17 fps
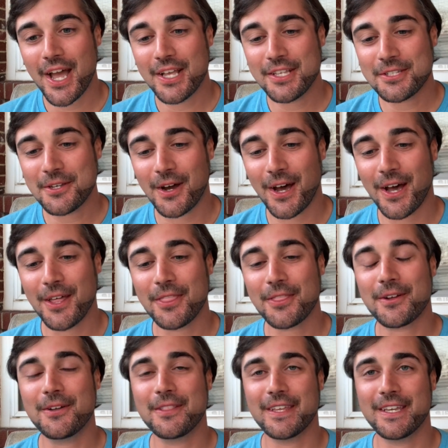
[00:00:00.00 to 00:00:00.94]
so all
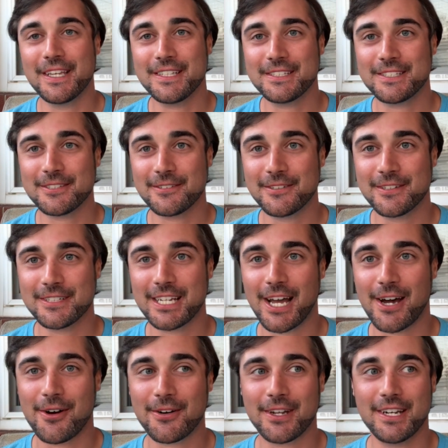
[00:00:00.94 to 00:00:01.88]
through this, we're
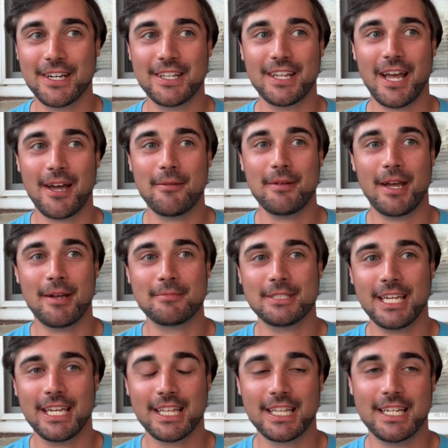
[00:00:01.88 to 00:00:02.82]
talking, and I'm
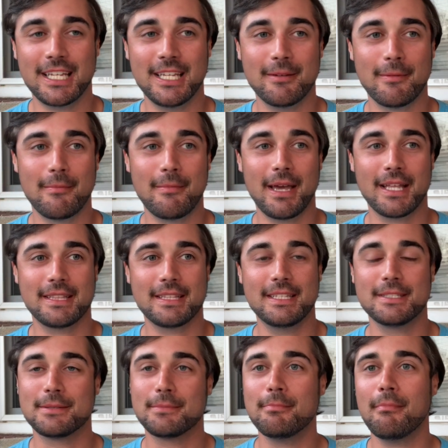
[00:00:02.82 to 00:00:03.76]
telling him about
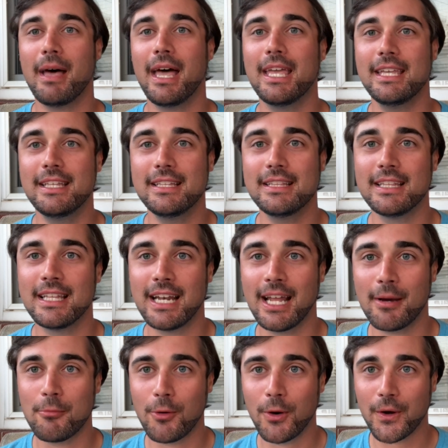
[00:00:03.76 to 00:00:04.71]
this bait that
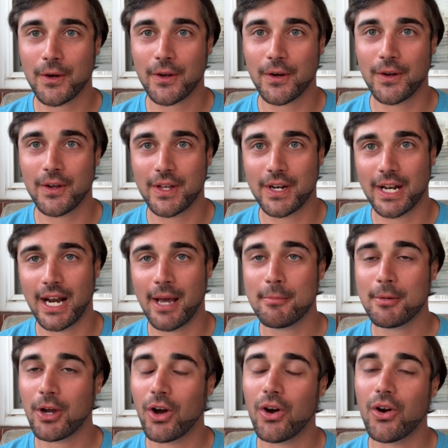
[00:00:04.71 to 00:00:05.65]
I'm working on, and
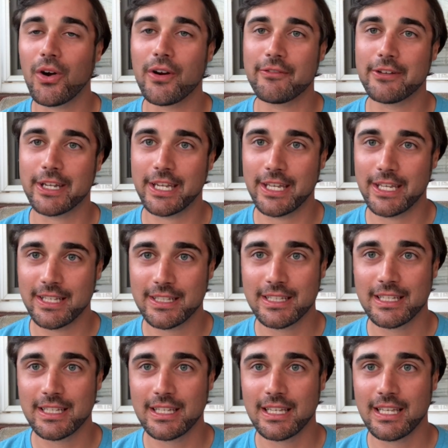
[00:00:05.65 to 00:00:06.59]
I'm carving it
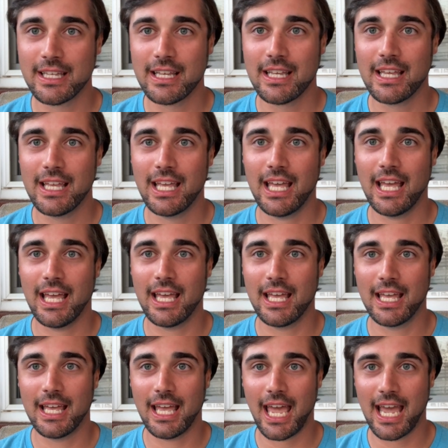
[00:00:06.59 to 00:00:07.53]

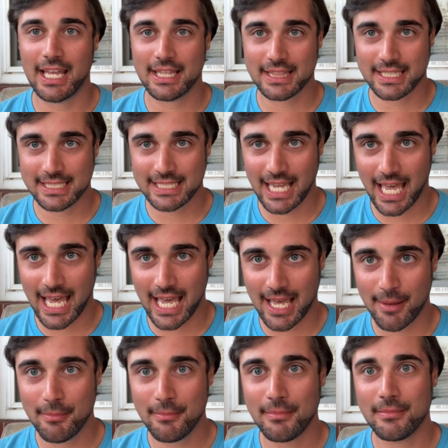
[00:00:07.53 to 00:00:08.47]
at the
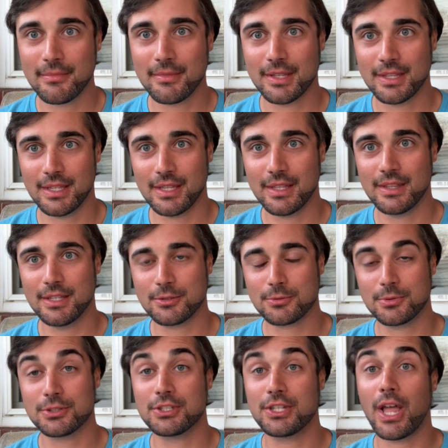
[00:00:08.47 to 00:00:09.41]
time.
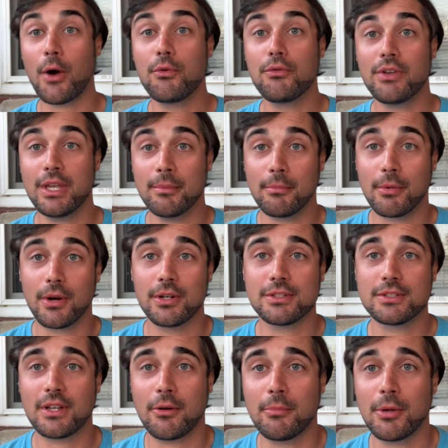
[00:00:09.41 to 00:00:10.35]
This was November,
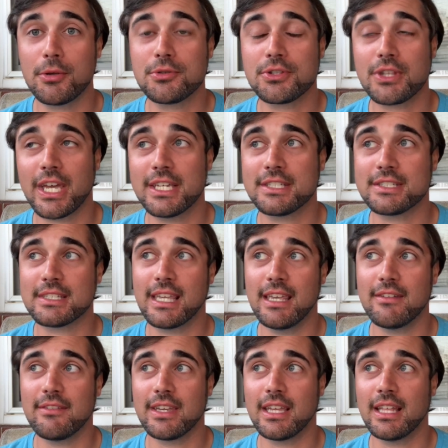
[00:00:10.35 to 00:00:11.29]
is almost
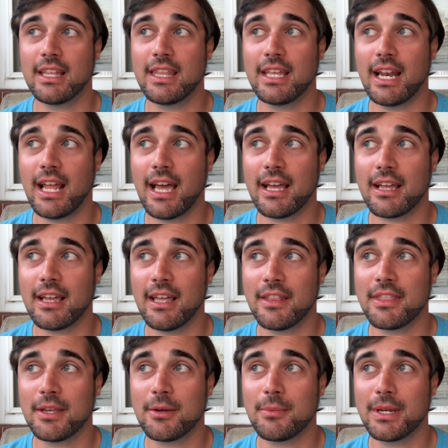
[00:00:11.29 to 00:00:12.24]
Thanksgiving, and then I
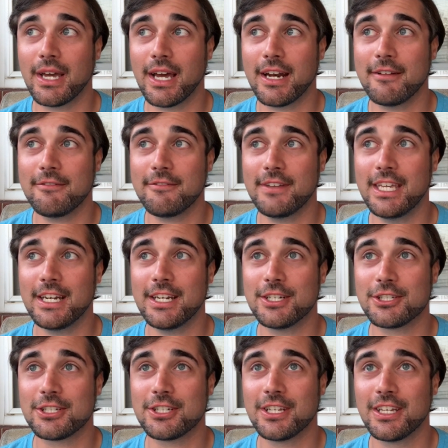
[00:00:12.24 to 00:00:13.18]
think we got it
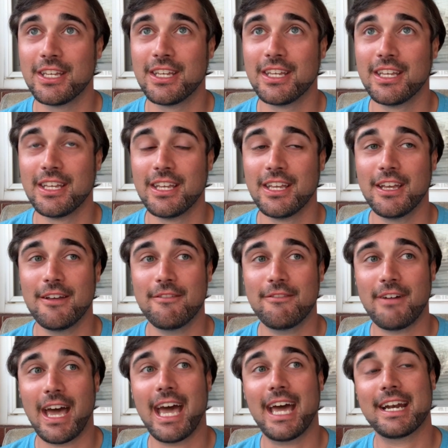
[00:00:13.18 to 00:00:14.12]
finished
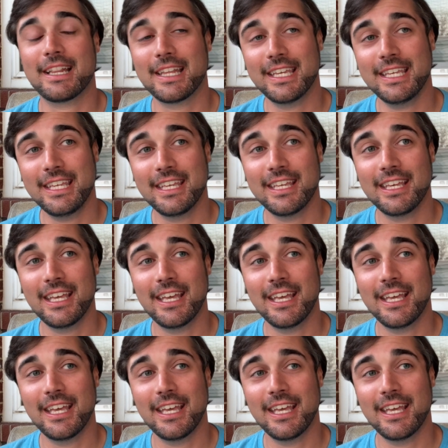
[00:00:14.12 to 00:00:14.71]
finally.